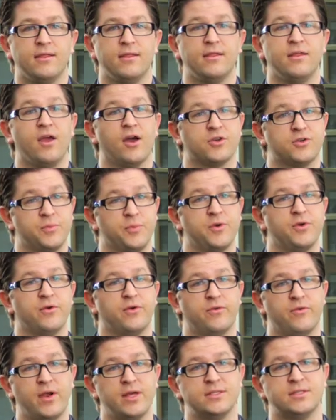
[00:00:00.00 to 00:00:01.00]
The Entrepreneur
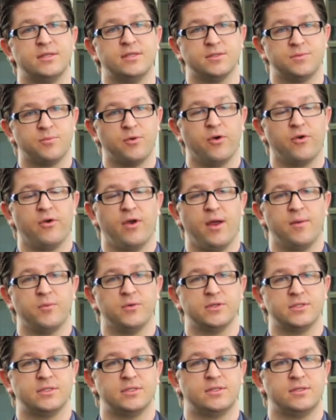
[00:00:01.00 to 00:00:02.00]
in Residence program
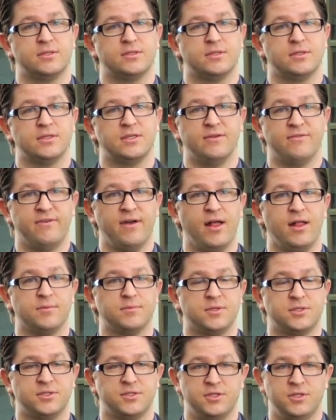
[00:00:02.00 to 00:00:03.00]
was
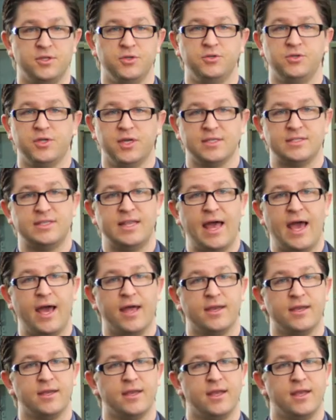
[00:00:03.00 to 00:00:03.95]
developed to do just that.